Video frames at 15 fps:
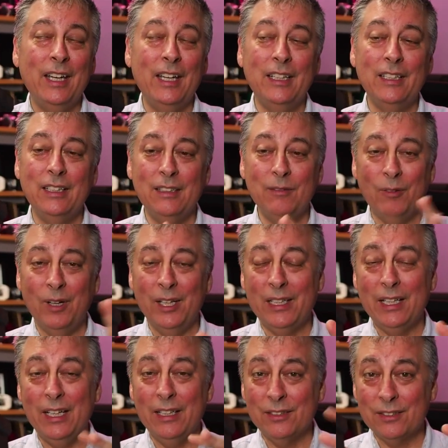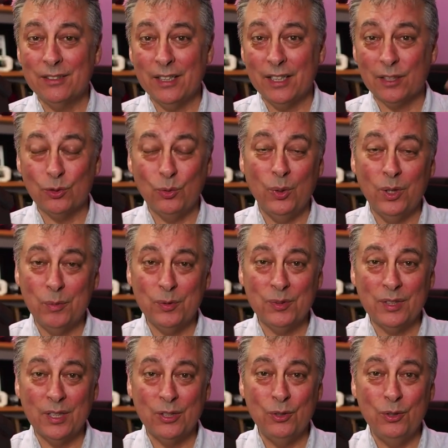And right now there's like a 20%
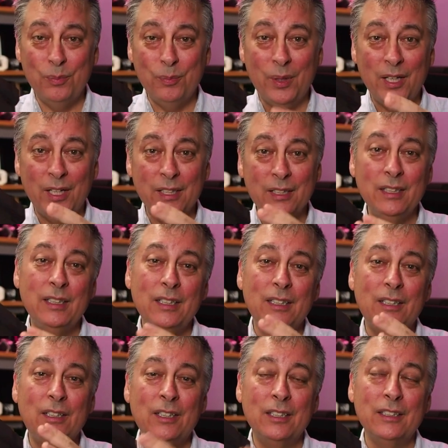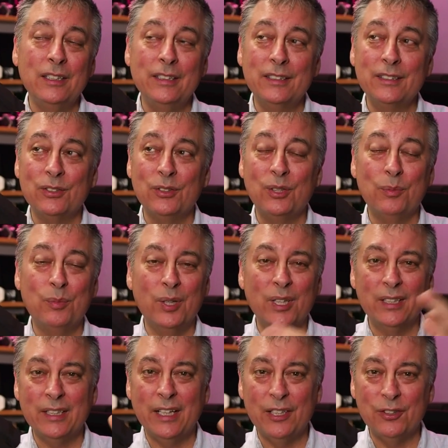coupon on this, so it'll
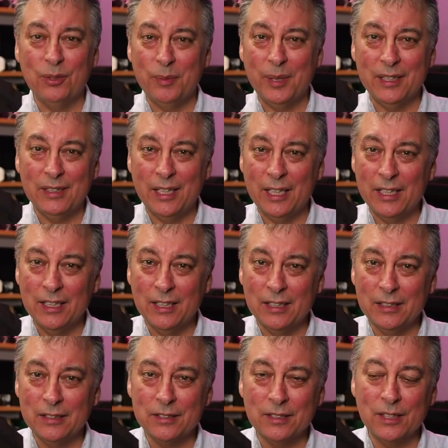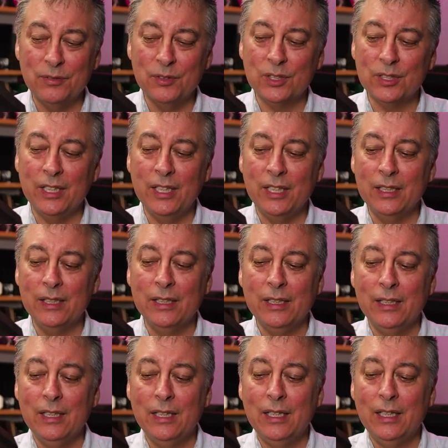bring it down to about $90, give or take.
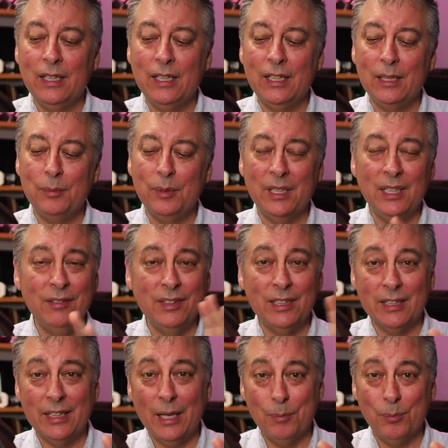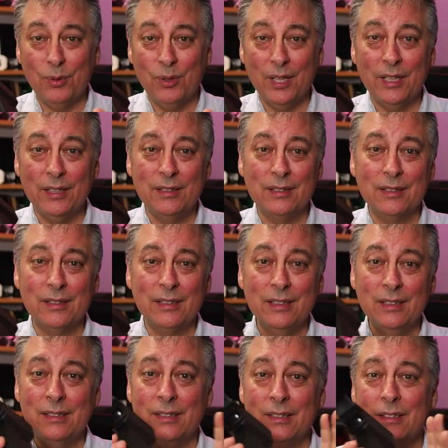But even at that price,
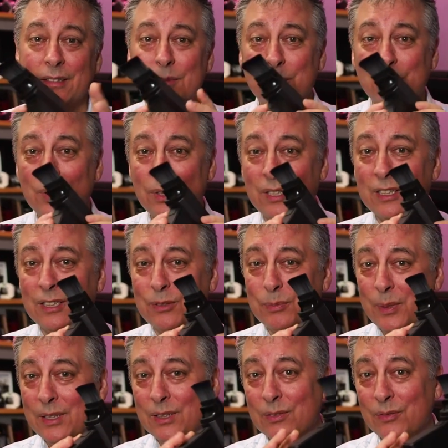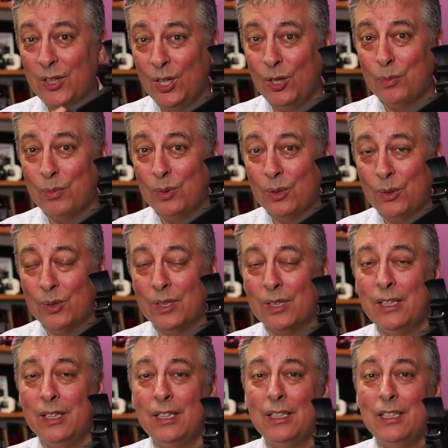this is pretty expensive air blower.